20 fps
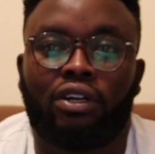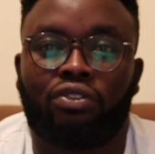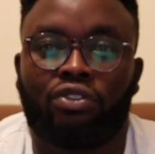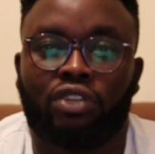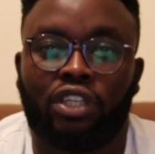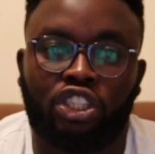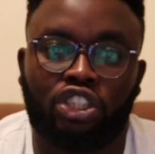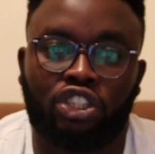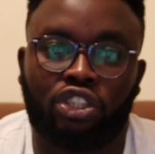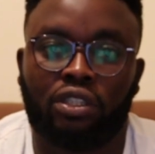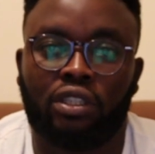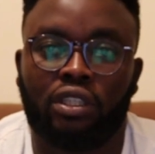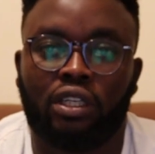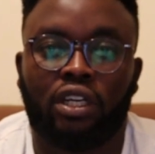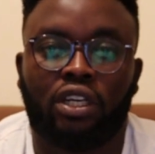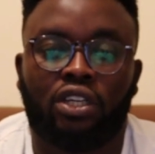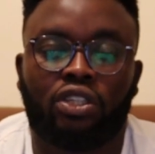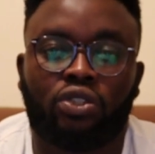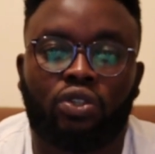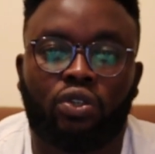region.
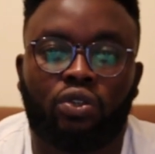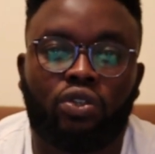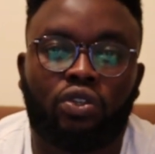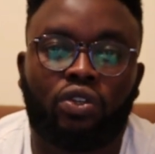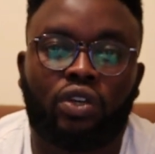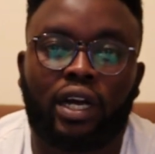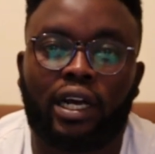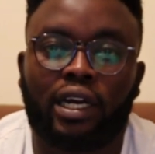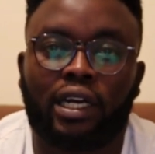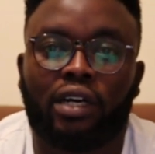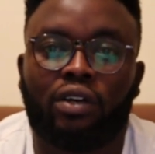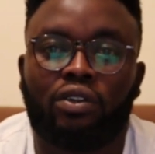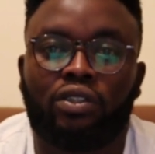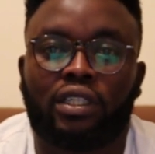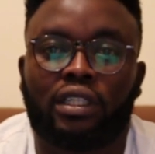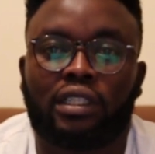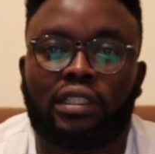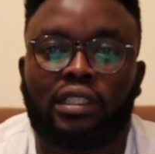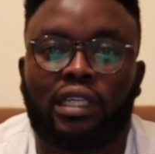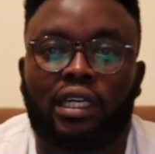So you carry
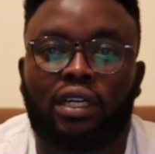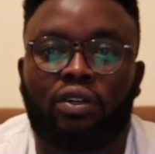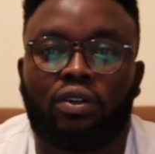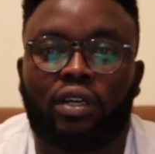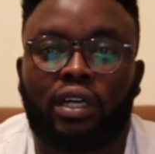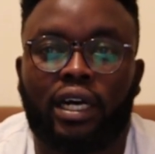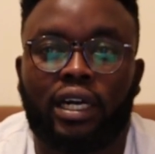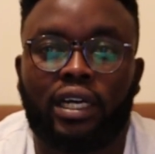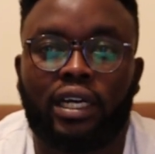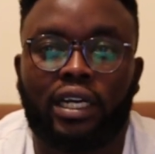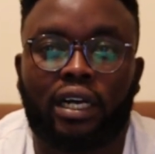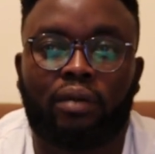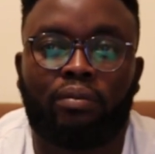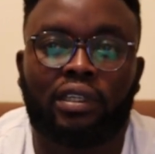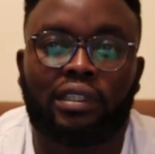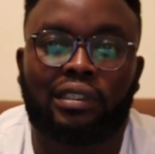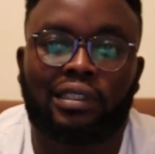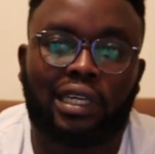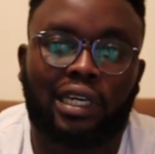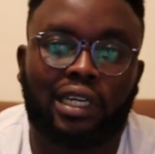out external cardiac
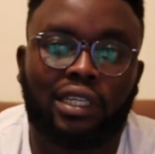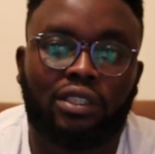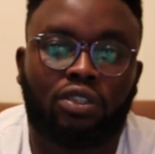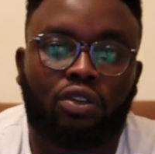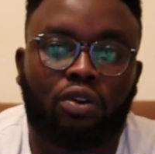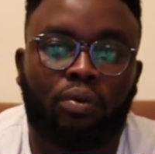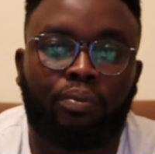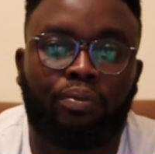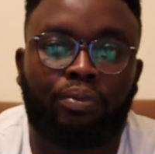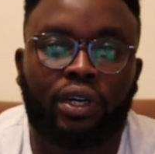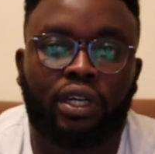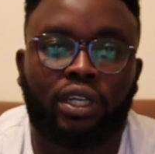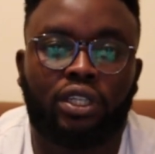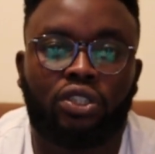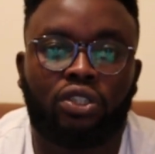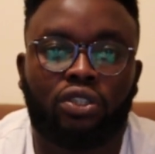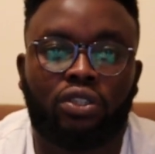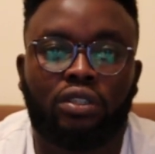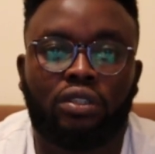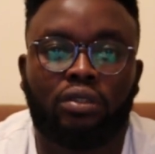massage
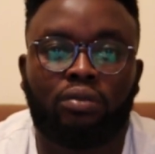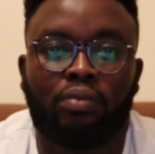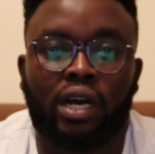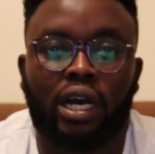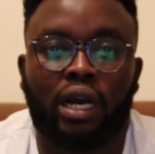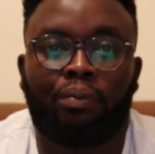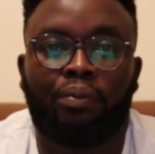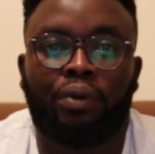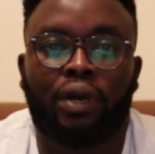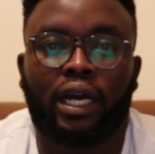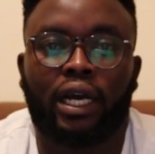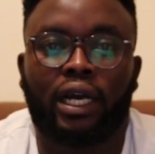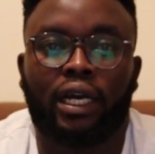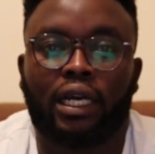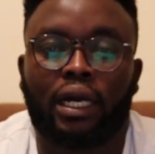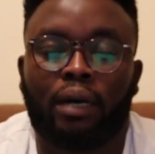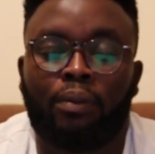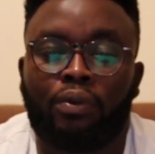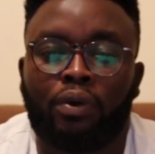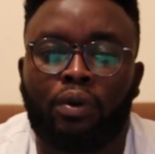compressions by
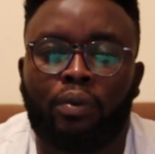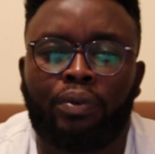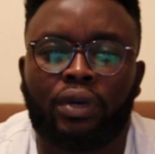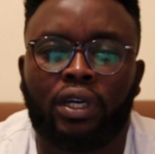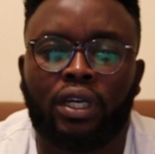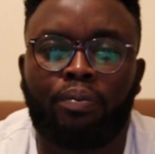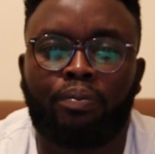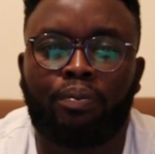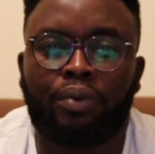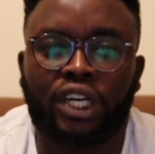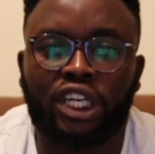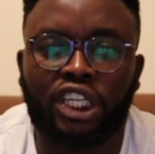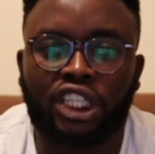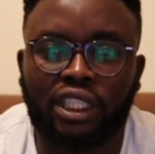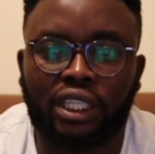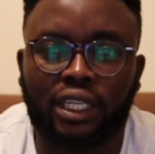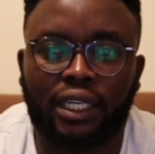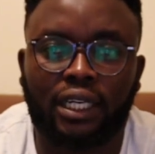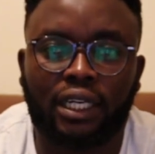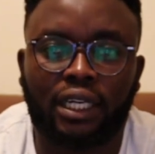applying appropriate
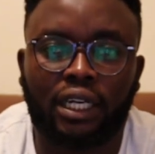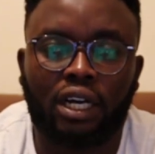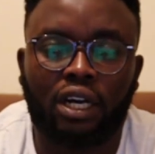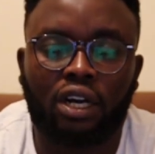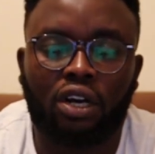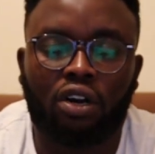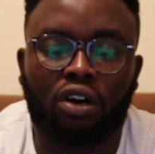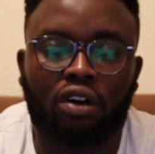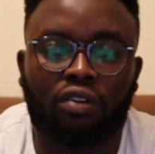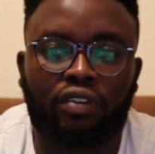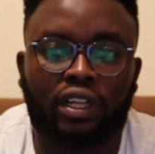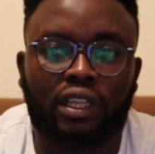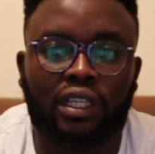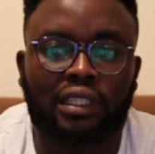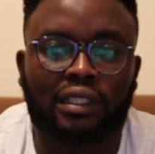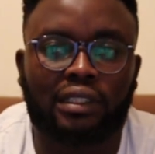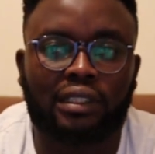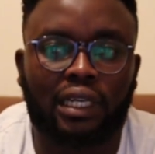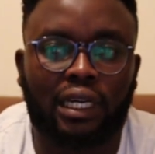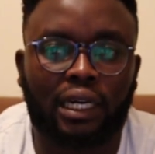pressure over the
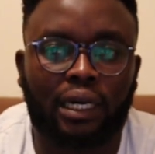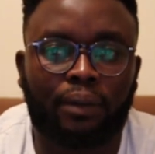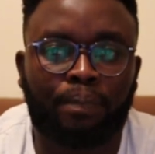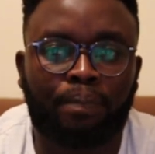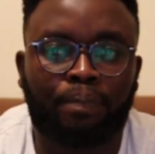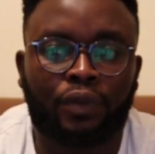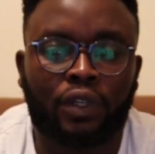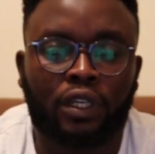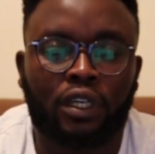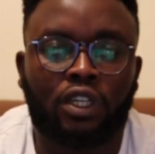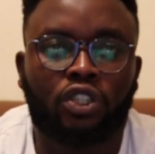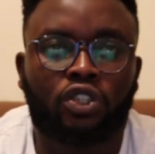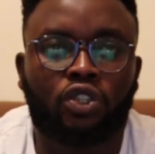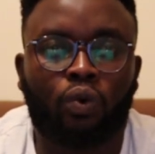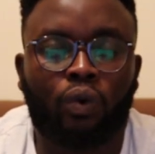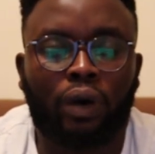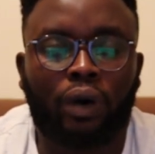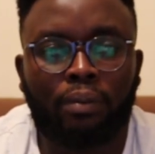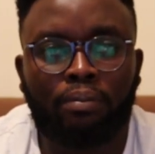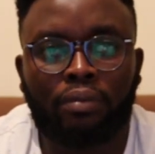sternum.
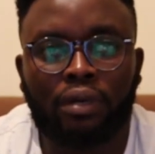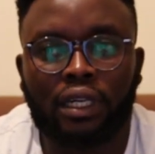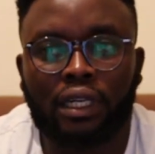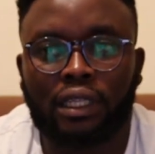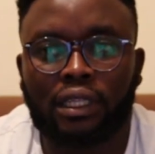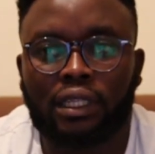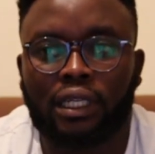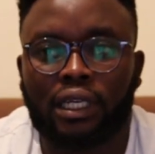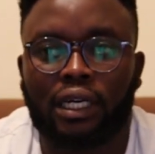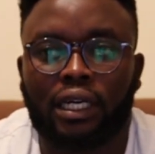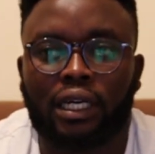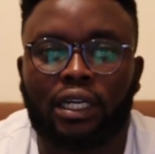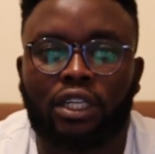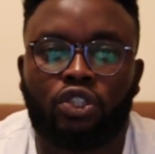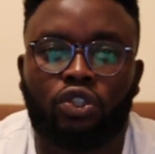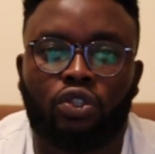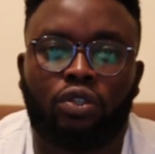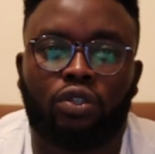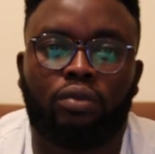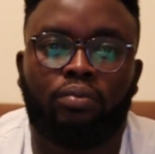So one breath
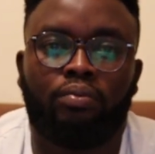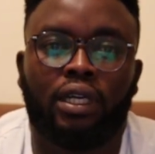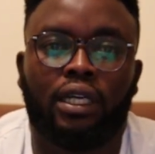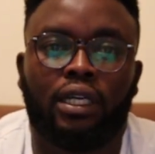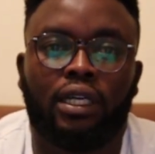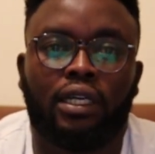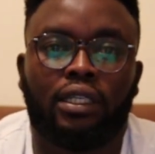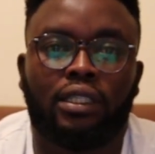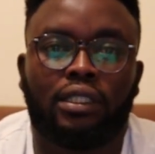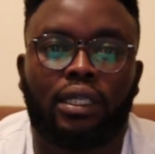should be